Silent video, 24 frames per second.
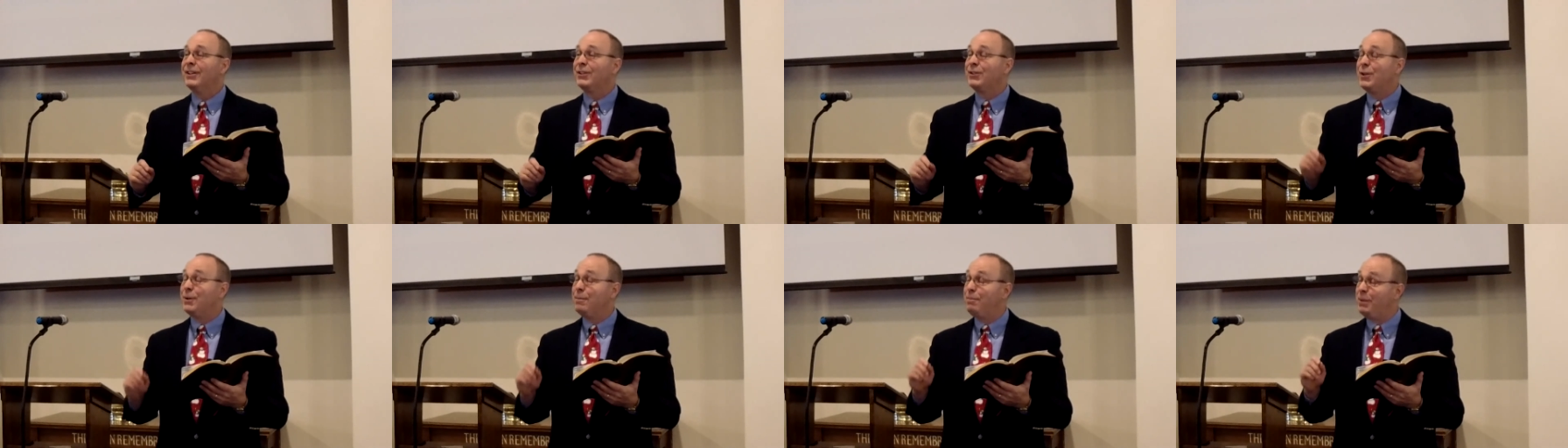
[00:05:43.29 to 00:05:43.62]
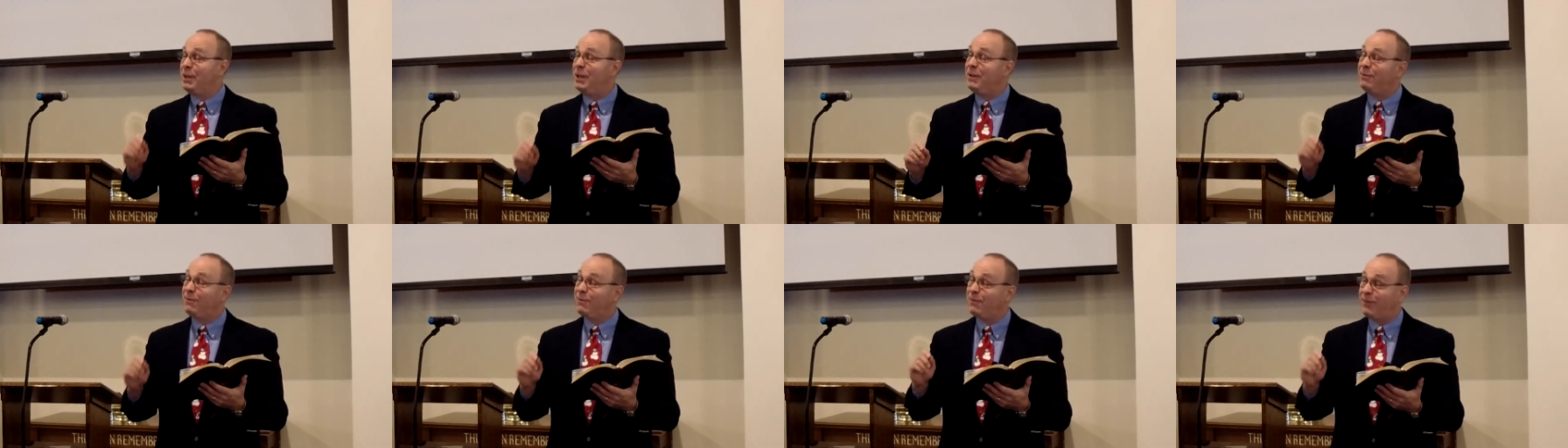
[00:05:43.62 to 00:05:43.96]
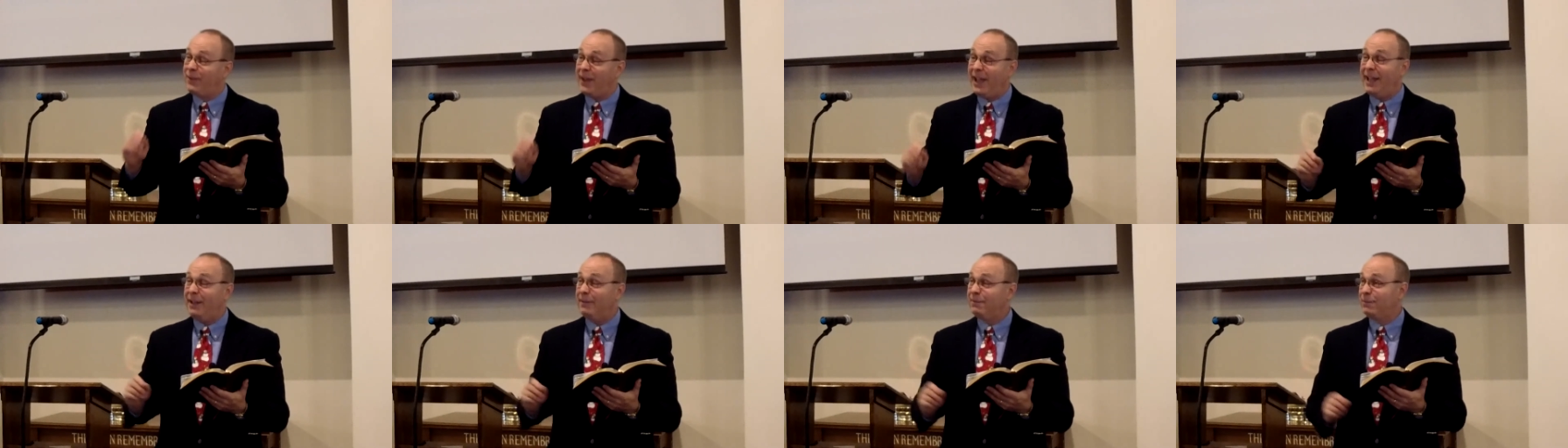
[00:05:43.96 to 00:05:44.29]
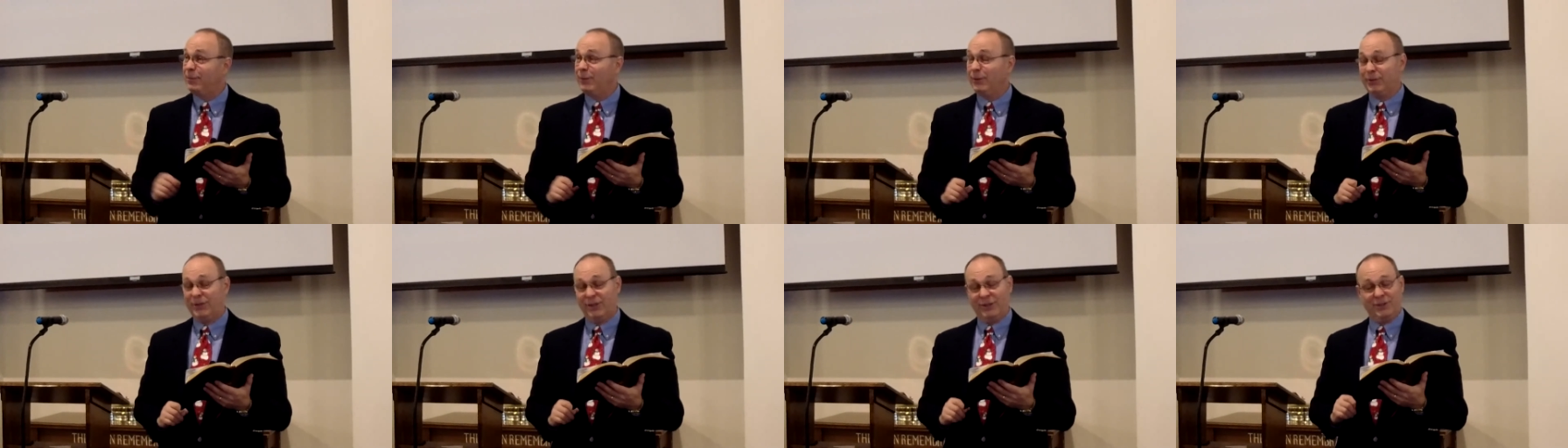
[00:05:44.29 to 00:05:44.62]
to be
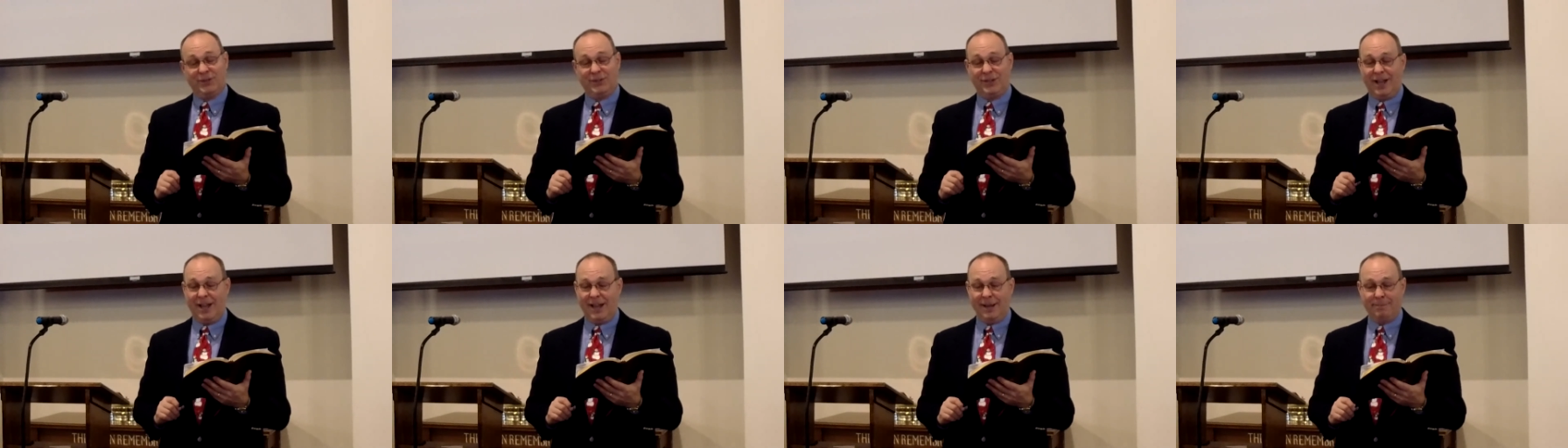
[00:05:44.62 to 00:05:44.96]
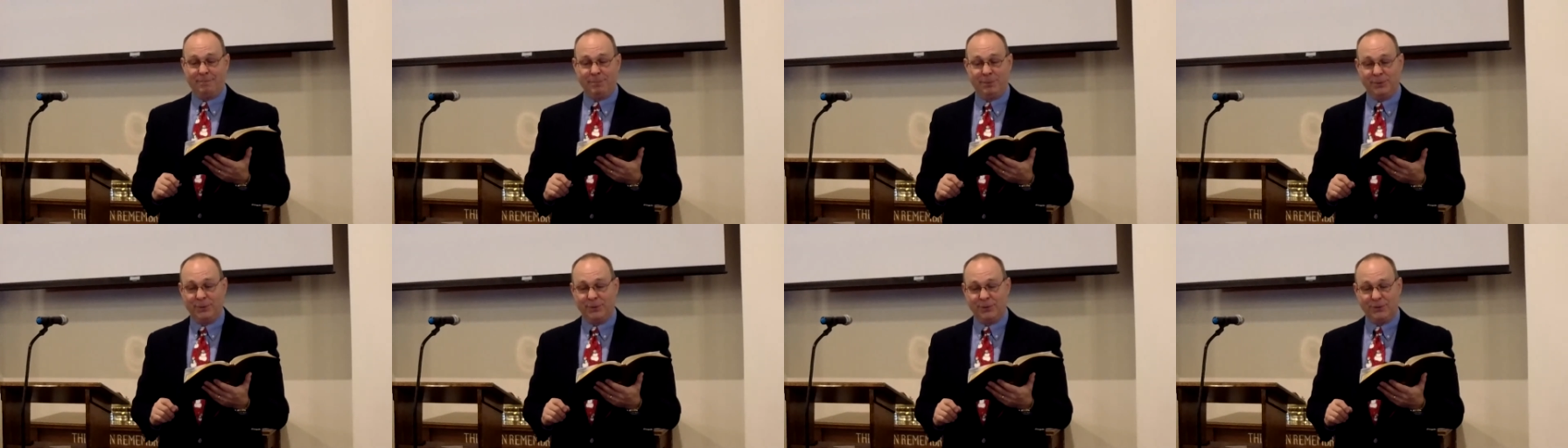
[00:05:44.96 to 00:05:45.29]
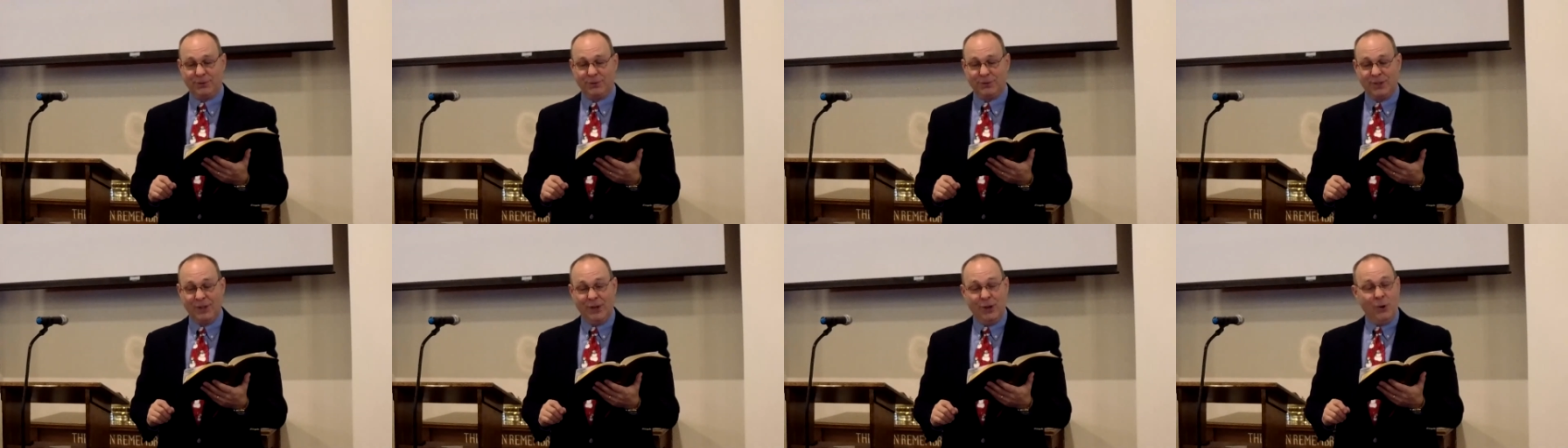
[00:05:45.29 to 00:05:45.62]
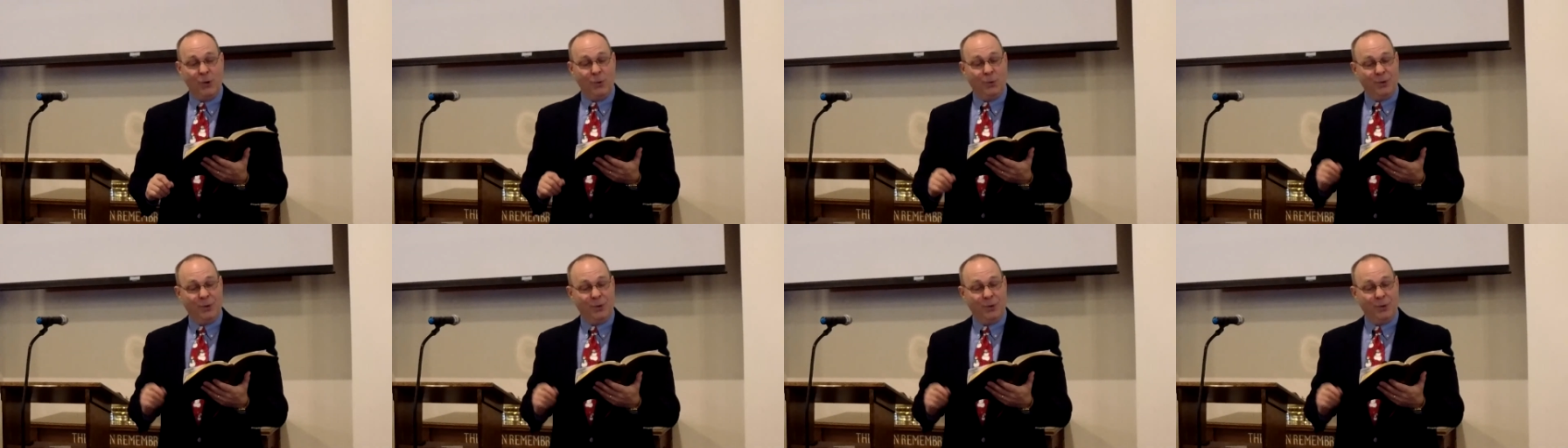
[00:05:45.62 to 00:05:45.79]
faithful disciples